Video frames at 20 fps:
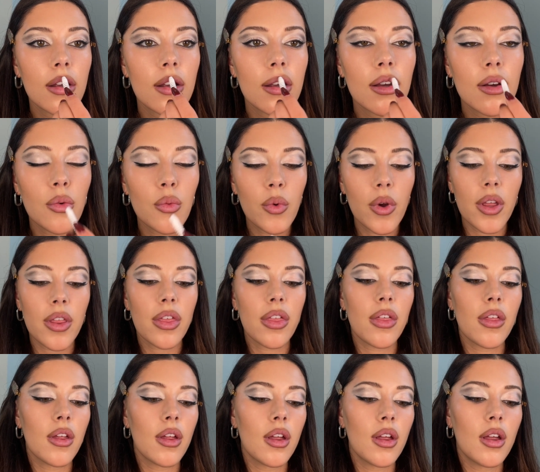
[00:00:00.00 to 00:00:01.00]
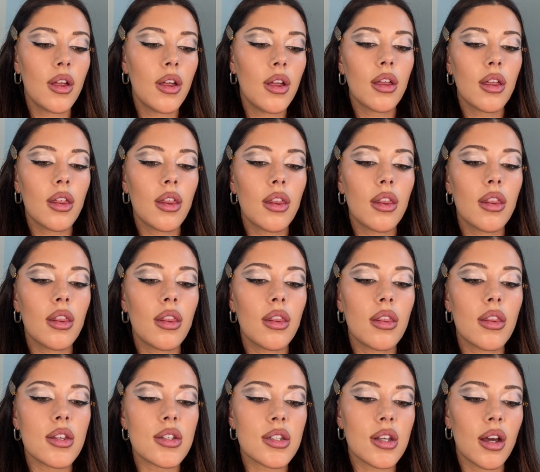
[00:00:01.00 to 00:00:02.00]
with
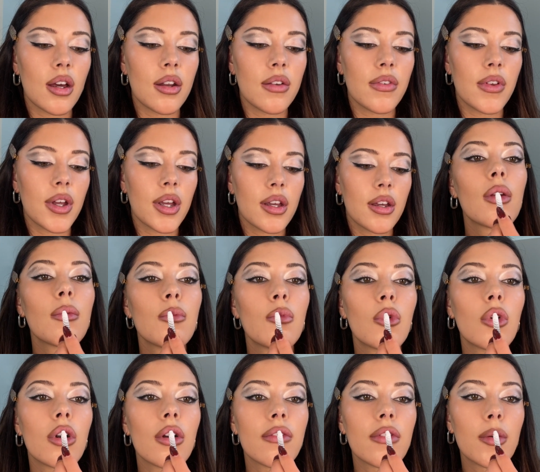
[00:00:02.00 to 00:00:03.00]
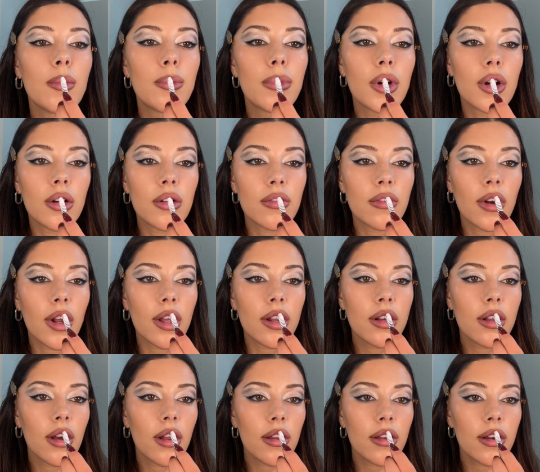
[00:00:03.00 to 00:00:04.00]
this kind of like more of a burnt red
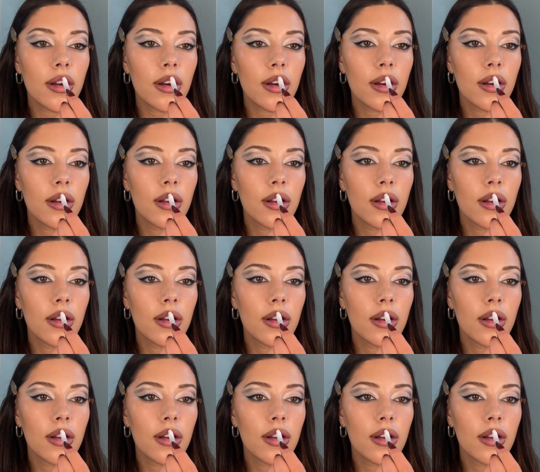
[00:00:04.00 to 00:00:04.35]
color.